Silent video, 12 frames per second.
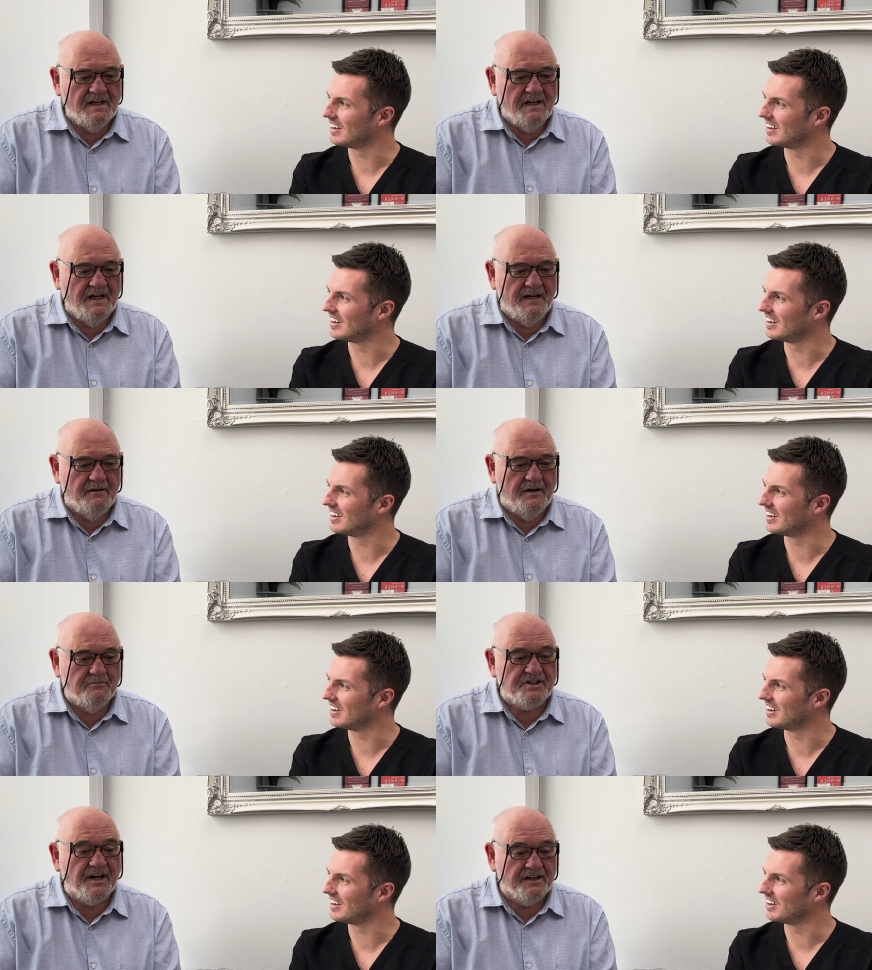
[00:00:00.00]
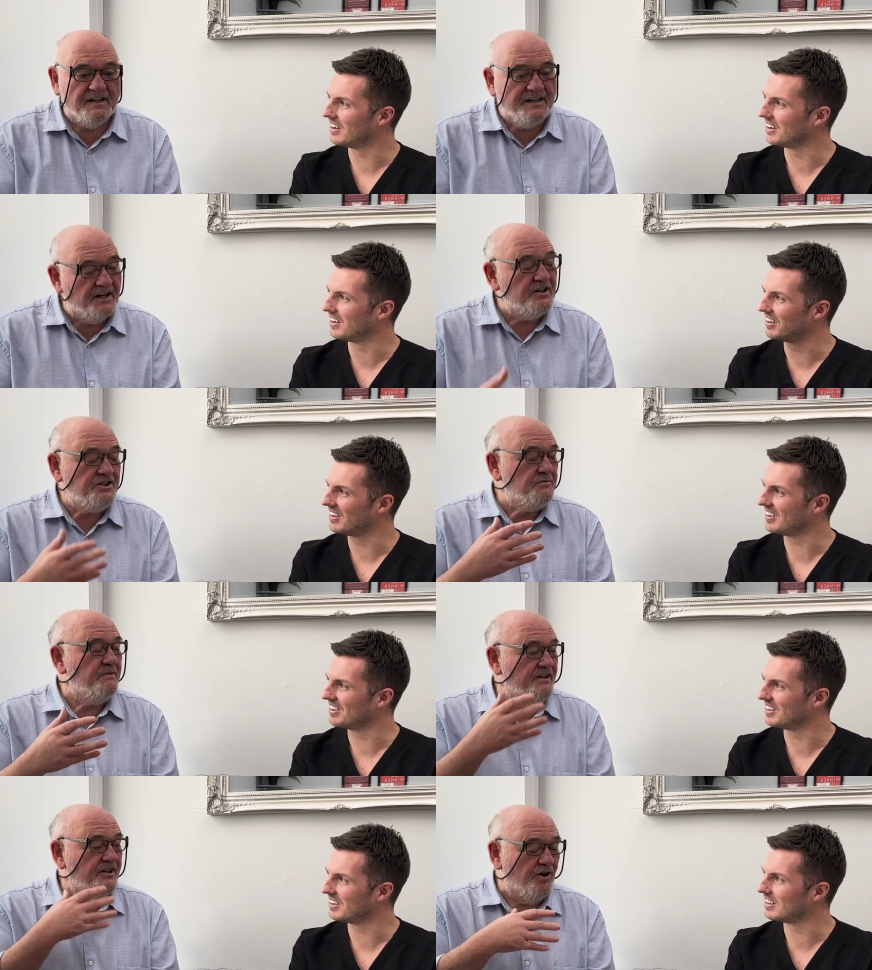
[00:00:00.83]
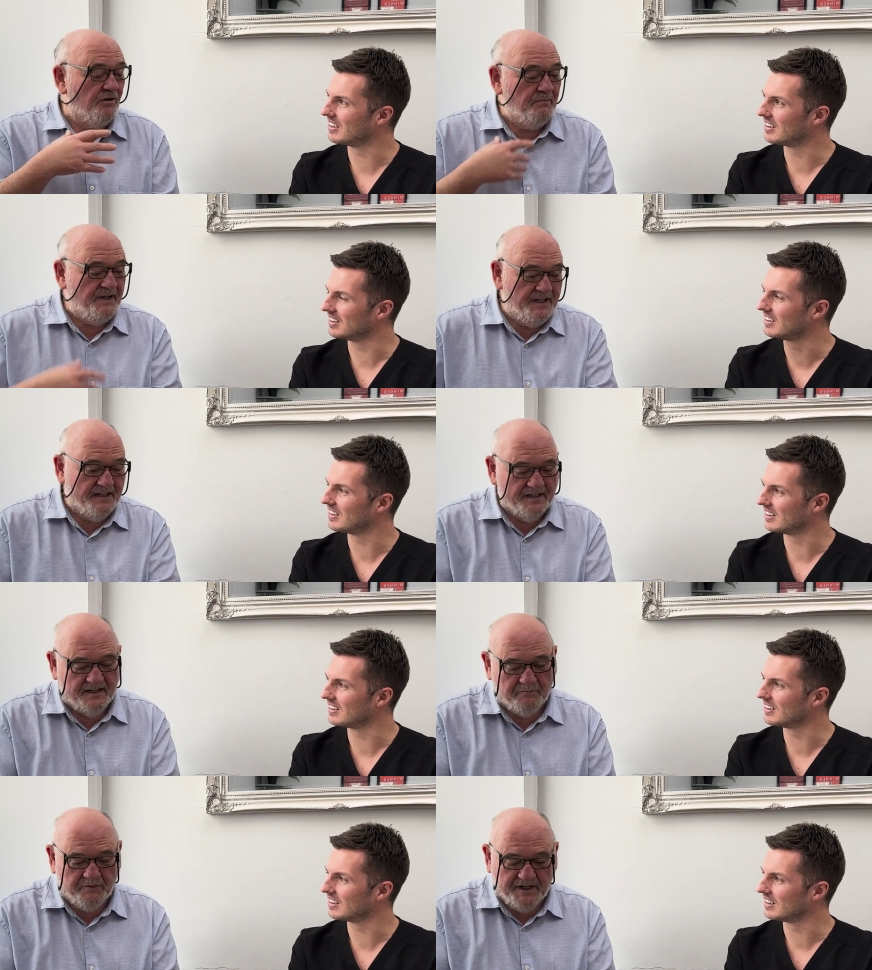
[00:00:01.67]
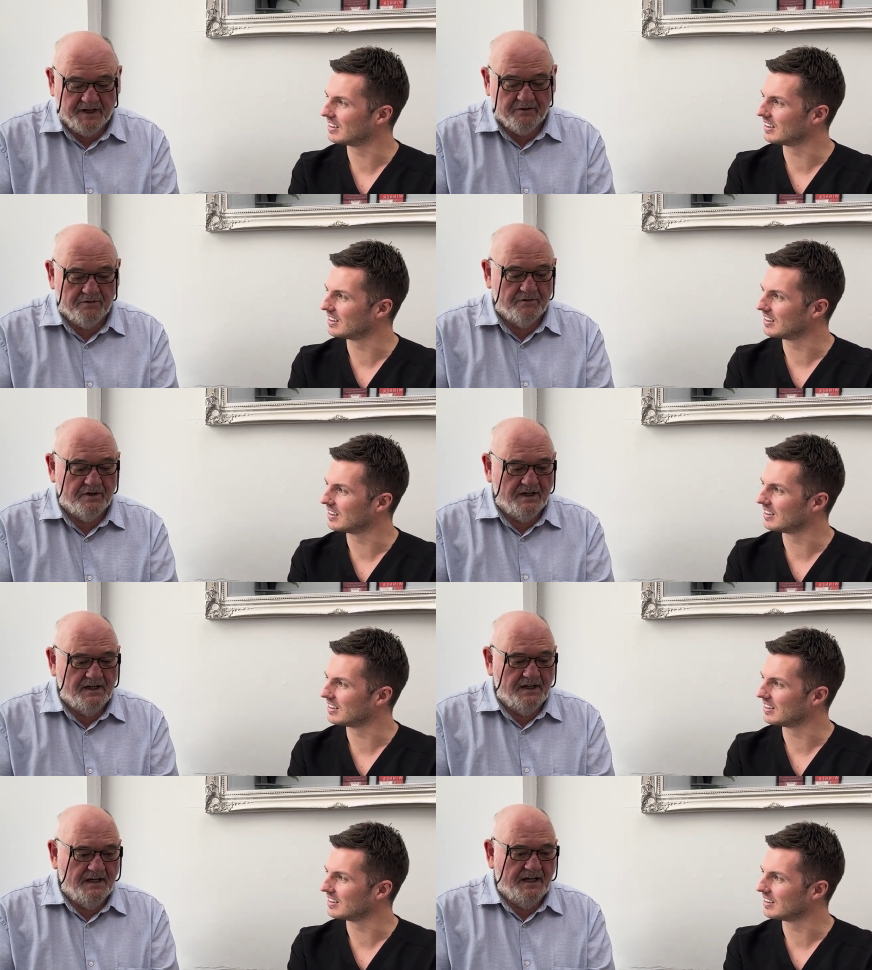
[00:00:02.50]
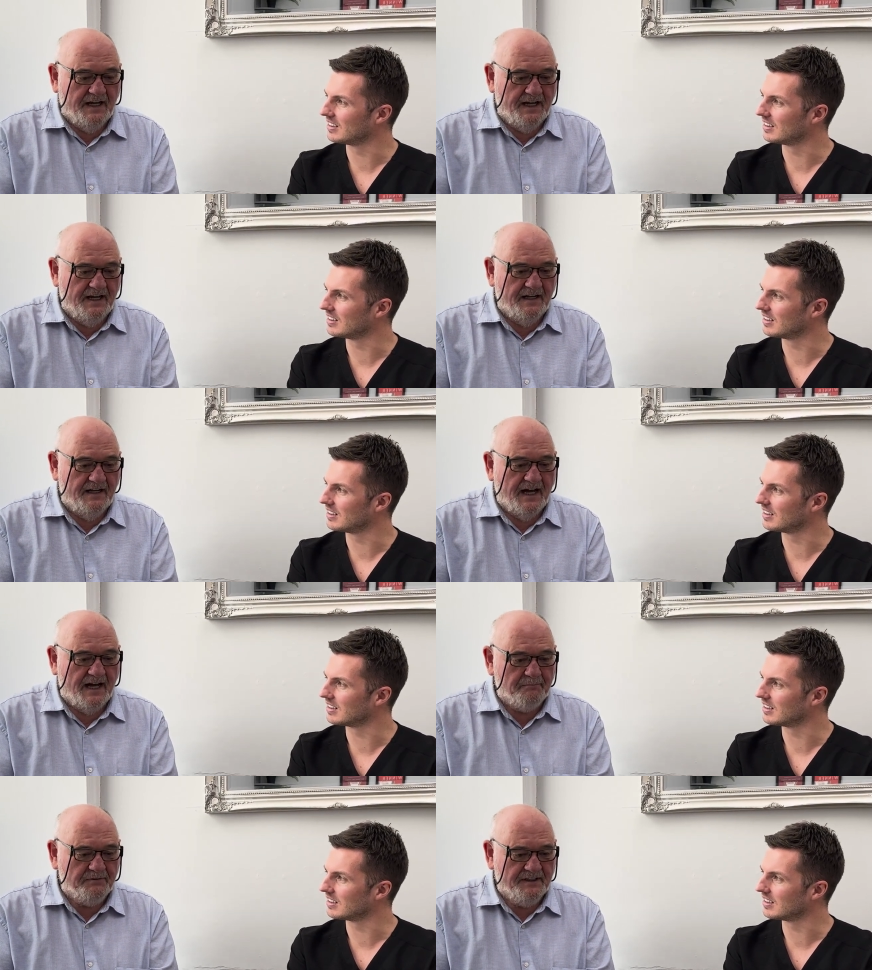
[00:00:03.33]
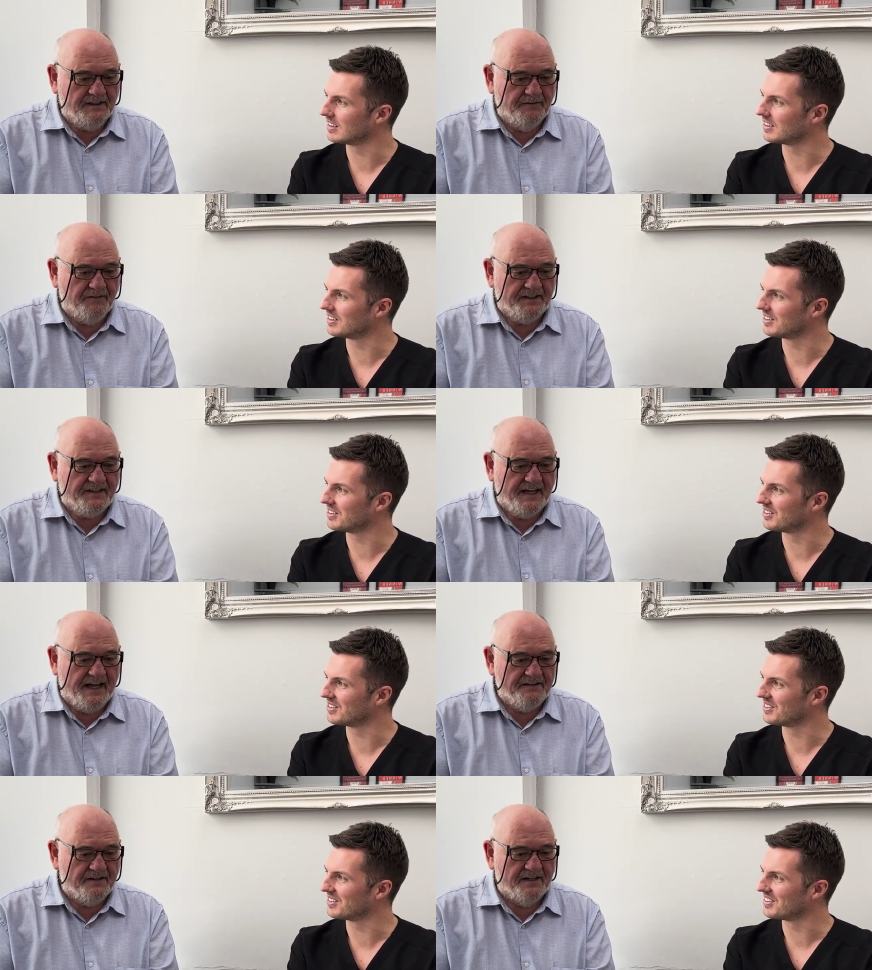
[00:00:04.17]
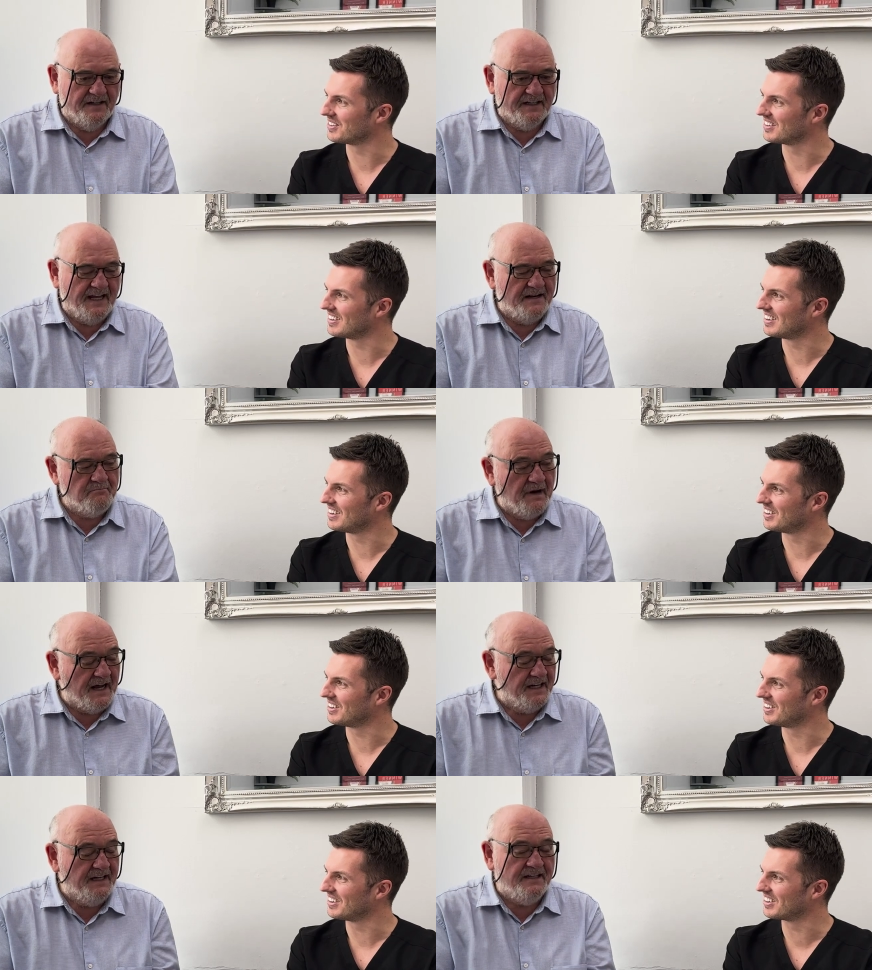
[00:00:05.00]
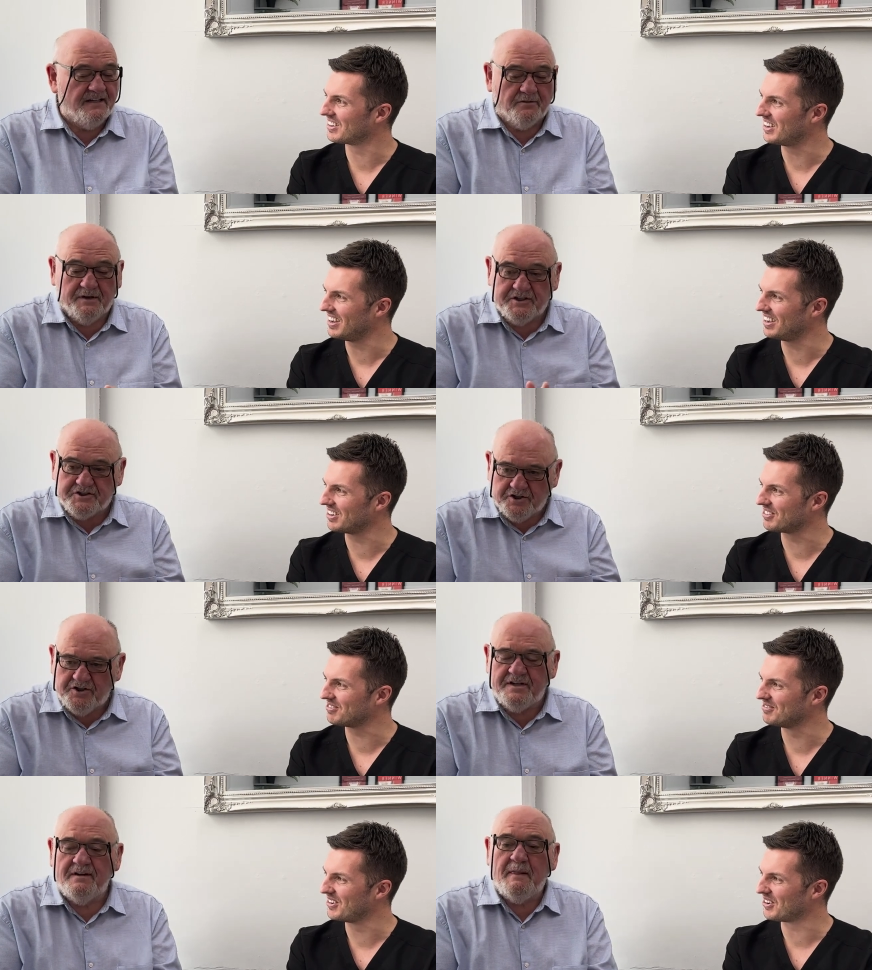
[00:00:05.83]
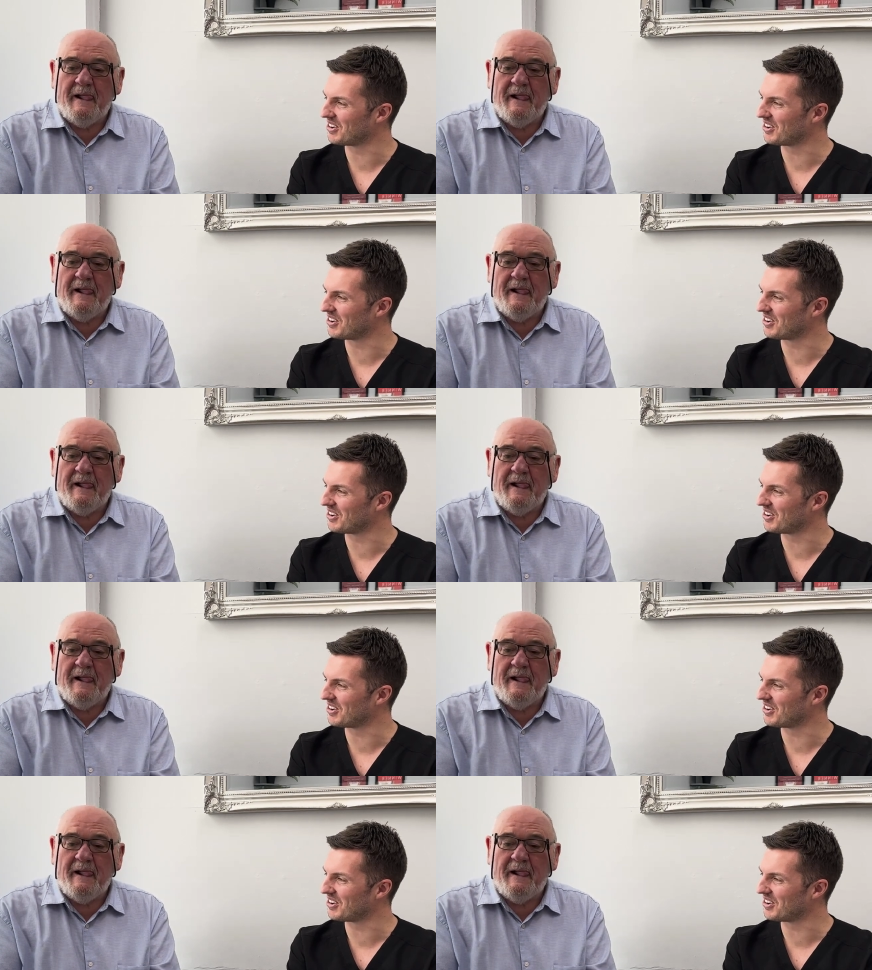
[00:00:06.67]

Speaker 1: it, it, was her encouragement that got me here, and we're now uh, happily living together and getting married oh, yeah. soon.